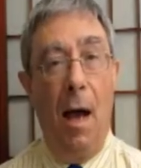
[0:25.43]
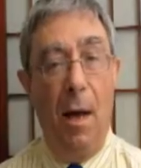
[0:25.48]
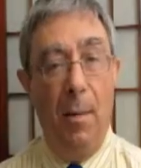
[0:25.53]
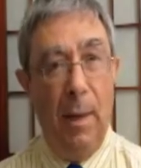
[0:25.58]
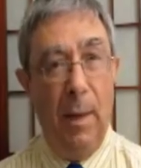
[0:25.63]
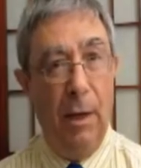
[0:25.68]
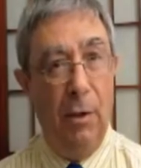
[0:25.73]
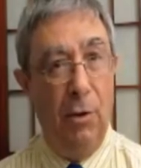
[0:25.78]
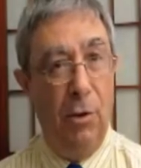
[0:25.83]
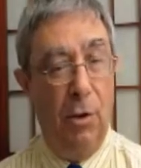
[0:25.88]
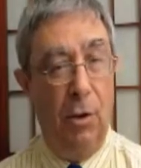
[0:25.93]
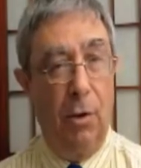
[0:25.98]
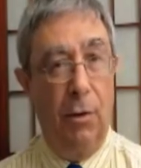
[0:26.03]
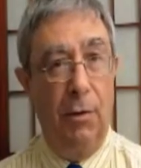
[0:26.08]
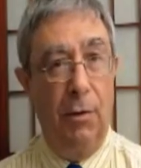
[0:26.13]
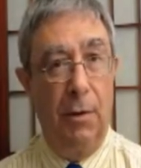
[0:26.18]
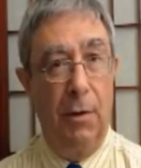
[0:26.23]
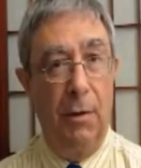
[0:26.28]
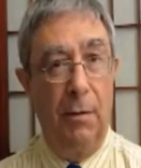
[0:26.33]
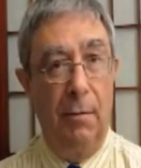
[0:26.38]
I'm Edd
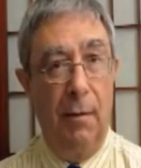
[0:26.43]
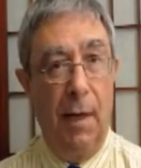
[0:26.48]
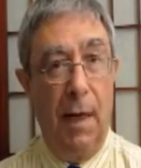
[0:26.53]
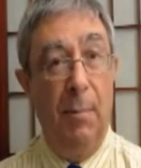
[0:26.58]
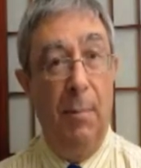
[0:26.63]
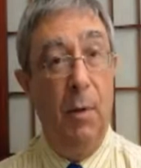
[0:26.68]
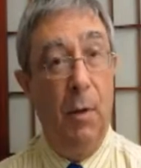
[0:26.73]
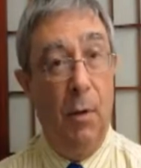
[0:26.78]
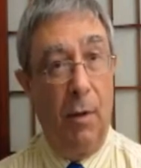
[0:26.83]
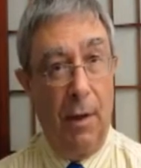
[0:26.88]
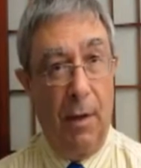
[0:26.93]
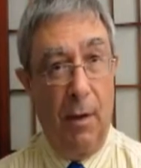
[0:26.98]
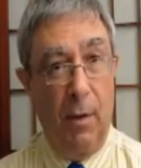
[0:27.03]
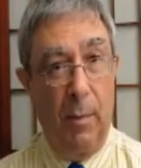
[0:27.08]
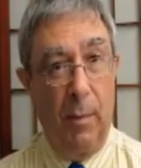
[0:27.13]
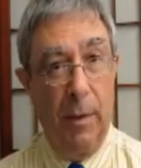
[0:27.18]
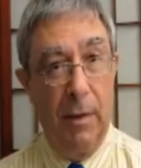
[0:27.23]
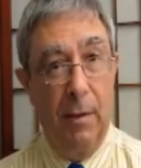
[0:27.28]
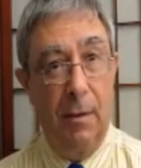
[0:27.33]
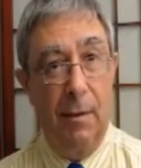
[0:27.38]
Schultz,
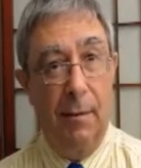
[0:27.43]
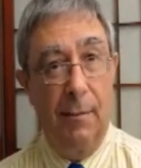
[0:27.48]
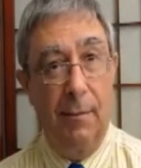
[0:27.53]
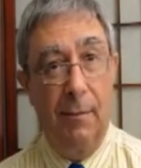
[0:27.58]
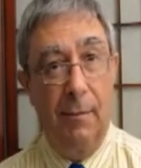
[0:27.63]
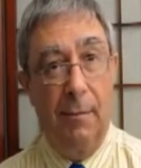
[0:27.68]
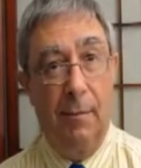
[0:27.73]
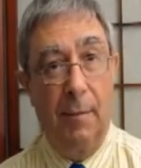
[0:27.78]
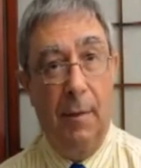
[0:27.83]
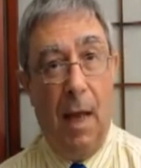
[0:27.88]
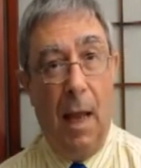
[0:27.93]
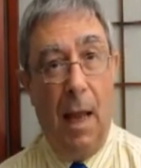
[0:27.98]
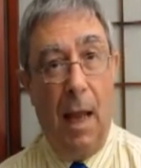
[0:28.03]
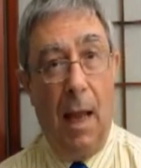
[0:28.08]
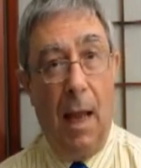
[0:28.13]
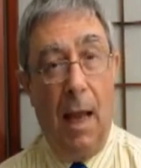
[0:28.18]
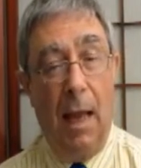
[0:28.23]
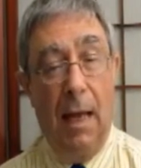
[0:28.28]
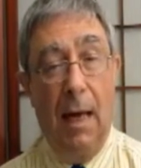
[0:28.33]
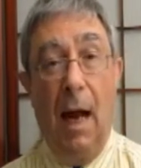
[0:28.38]
hypnotherapist,
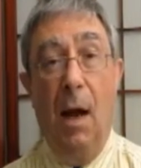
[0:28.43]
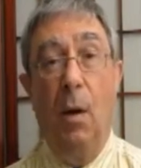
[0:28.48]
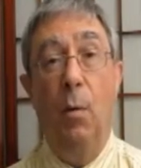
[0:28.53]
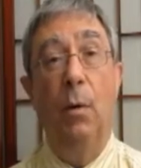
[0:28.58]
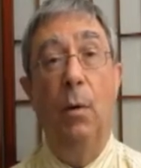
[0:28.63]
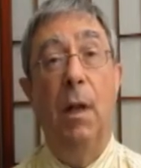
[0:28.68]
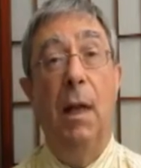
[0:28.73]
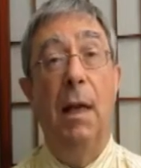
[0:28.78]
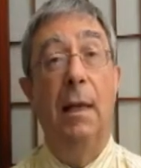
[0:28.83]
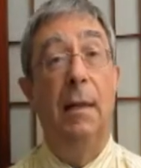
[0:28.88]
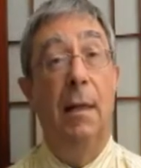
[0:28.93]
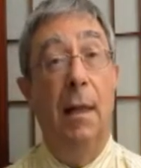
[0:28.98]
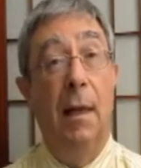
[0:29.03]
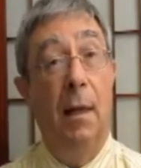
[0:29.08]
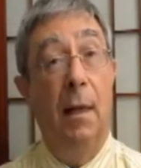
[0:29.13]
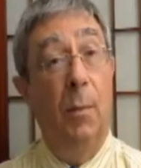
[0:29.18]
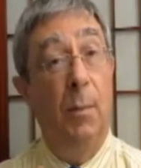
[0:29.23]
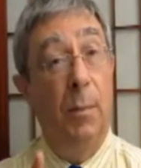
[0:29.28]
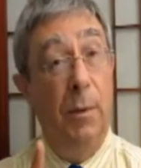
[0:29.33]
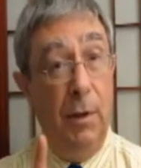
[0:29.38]
and I would like to
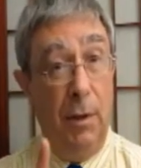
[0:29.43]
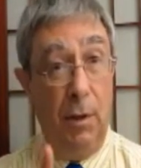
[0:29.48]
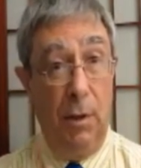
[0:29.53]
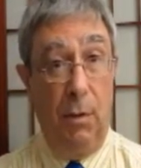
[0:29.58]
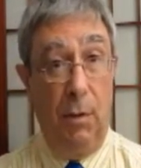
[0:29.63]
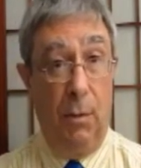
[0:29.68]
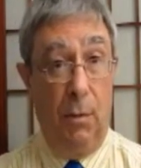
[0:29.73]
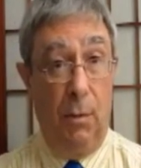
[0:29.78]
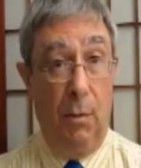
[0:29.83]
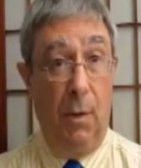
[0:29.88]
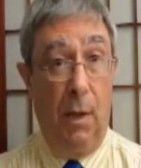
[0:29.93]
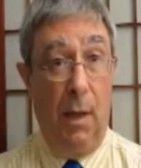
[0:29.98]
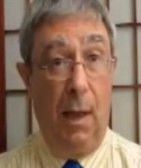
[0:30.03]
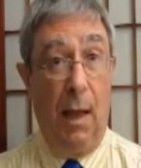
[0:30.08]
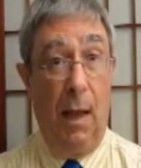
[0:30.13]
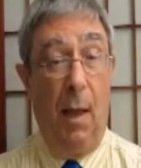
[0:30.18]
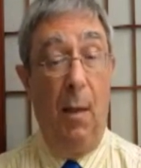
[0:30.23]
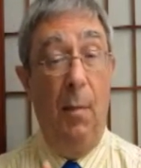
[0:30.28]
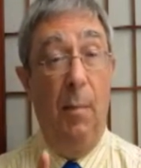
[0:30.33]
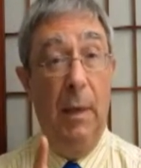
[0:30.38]
help you
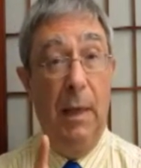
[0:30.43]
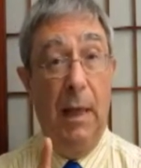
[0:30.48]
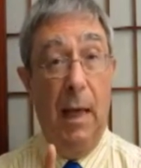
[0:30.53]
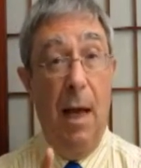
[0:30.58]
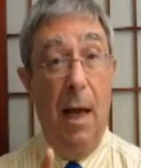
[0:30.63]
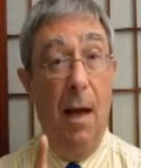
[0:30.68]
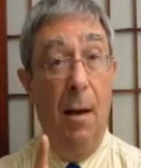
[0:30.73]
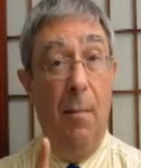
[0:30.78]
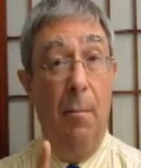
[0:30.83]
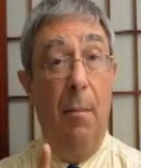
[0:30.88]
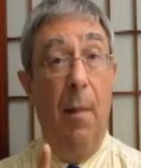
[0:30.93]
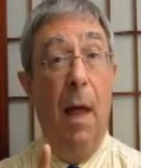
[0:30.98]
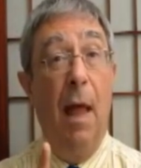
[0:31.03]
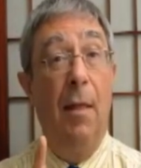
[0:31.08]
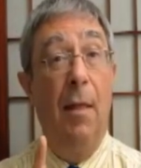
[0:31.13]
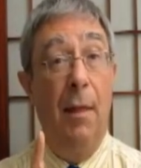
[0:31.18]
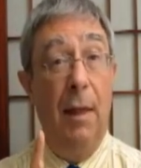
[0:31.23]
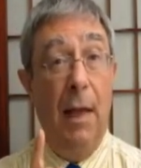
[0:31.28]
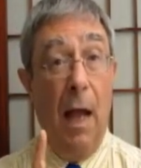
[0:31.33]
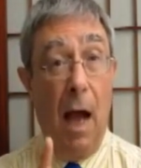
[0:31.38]
become
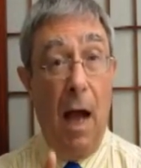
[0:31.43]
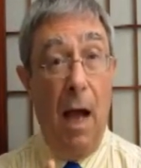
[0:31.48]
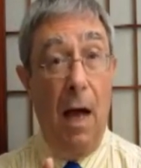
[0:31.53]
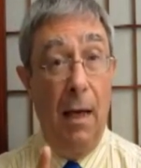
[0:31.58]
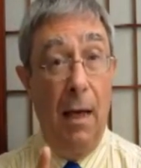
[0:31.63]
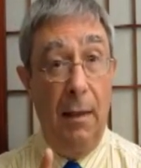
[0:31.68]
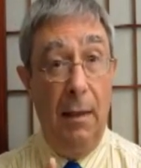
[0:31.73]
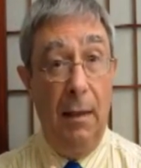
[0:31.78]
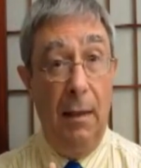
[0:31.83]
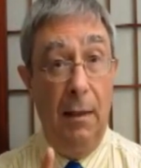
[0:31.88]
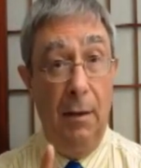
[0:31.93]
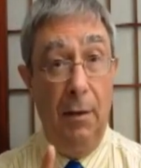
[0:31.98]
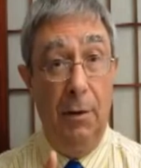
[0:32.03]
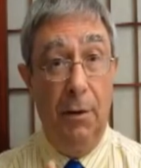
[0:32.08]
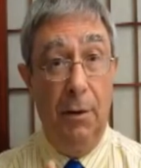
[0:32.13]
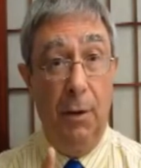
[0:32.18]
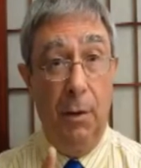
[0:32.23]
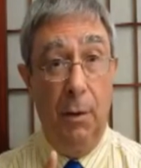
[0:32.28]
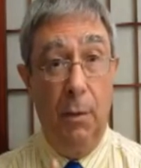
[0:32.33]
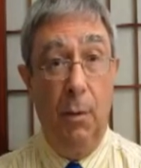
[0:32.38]
the ideal
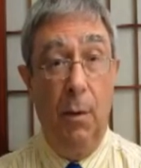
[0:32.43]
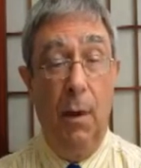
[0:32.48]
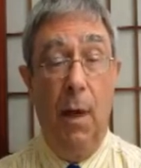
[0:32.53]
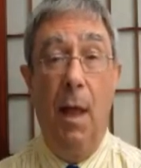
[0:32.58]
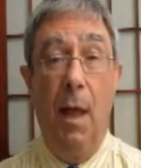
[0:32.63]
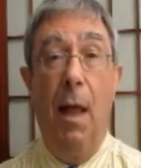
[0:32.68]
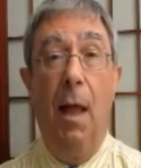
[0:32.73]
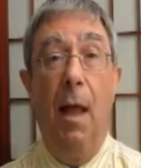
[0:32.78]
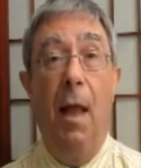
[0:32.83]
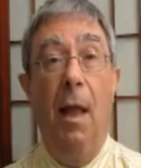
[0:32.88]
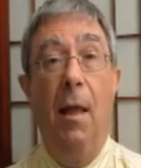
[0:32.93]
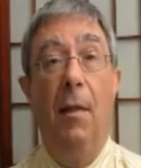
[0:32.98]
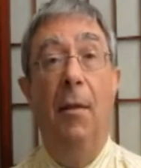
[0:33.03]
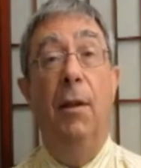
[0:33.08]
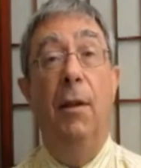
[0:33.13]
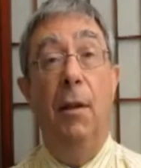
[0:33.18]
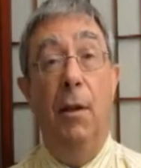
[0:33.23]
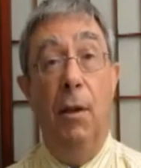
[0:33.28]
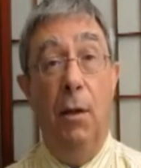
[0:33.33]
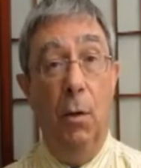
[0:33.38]
you,
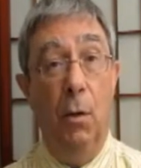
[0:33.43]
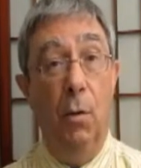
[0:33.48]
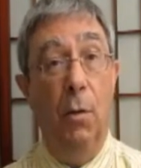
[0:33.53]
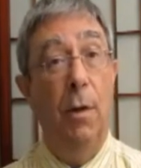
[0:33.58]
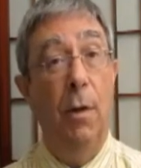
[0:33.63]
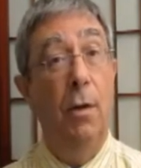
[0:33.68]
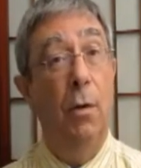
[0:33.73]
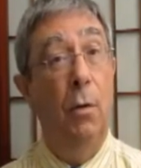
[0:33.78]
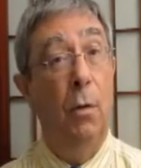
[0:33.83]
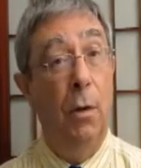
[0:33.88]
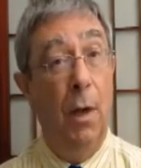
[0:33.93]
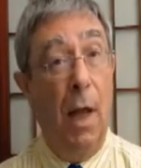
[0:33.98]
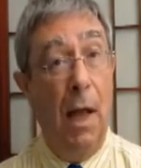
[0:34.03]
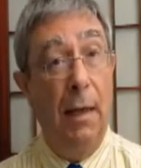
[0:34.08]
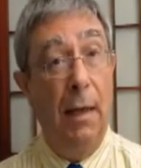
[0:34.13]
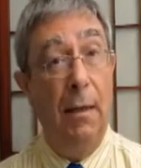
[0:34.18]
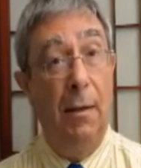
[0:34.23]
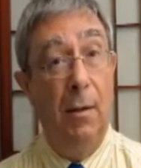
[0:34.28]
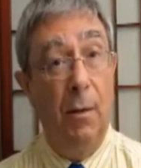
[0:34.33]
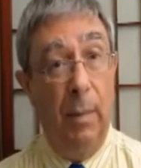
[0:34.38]
the you that you'd
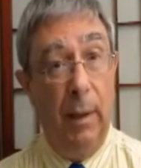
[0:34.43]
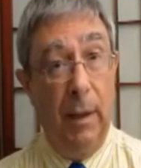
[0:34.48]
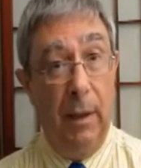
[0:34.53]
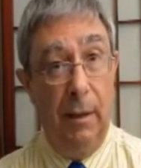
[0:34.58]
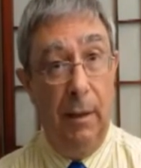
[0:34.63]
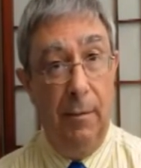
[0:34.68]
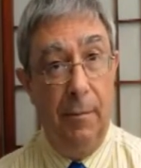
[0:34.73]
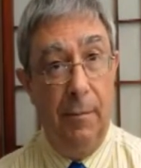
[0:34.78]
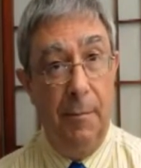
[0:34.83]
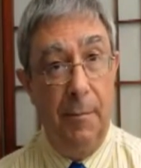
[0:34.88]
like to be.